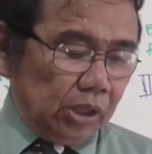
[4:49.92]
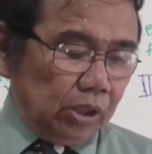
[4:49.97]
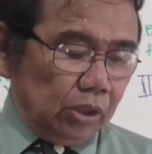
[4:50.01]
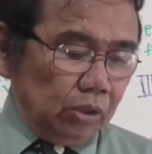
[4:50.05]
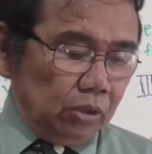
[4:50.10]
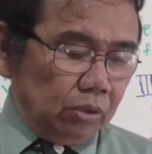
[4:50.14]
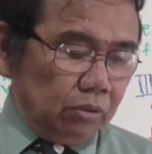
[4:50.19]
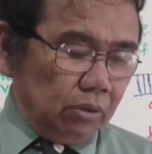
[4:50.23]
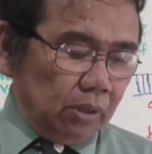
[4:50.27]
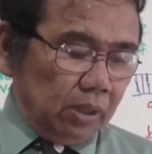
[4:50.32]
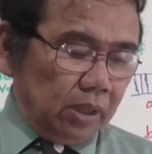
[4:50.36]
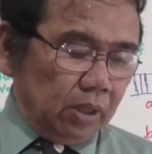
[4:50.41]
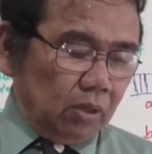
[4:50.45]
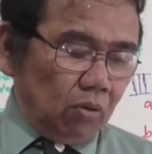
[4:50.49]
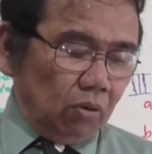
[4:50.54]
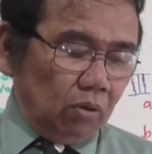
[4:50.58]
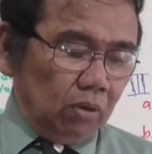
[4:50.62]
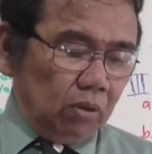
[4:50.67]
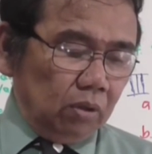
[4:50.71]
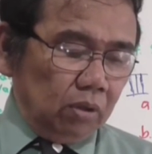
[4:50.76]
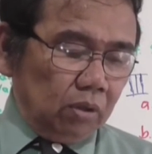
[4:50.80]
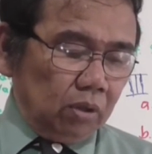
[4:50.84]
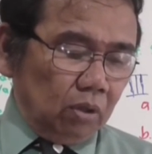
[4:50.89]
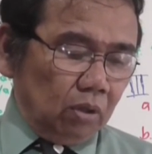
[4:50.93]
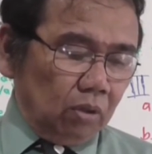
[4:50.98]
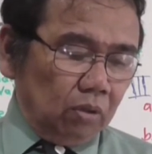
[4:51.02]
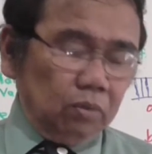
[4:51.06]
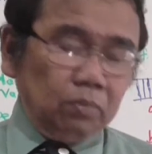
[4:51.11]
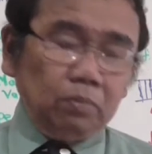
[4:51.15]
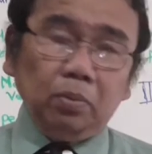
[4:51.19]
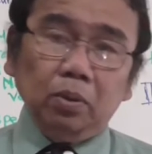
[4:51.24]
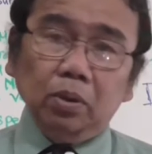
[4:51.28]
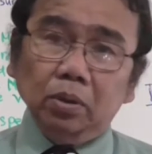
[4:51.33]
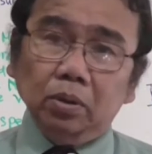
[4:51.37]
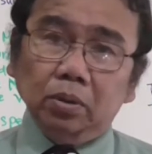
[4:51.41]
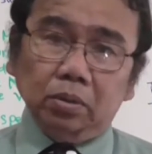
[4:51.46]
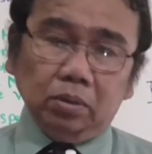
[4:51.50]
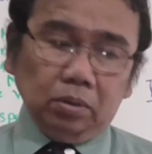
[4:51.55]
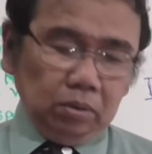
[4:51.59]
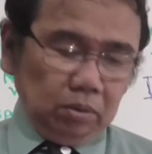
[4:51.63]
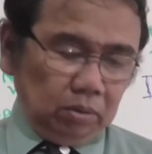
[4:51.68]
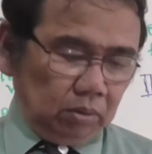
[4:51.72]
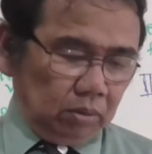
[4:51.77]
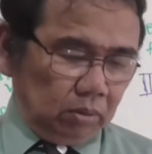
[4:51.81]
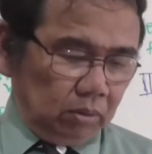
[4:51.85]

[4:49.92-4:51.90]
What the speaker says: Usually color code blue.